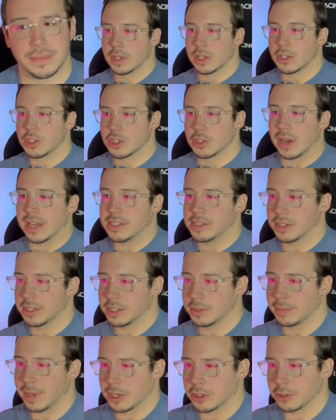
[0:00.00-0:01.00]
So I took
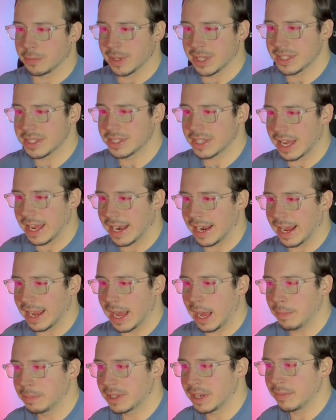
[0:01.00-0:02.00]
some measurements and I
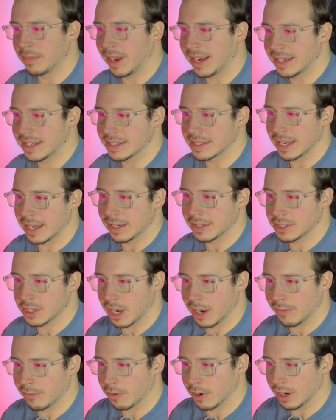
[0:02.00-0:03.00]
hopped in my design
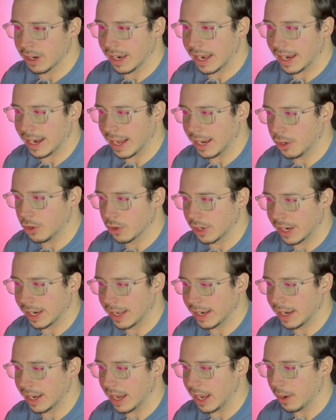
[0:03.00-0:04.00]
software and I
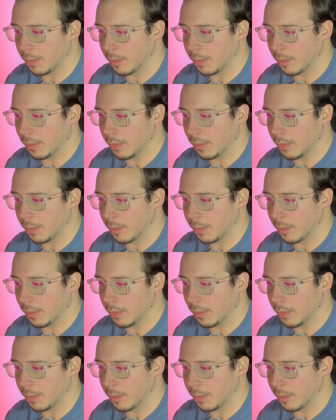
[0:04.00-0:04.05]
created a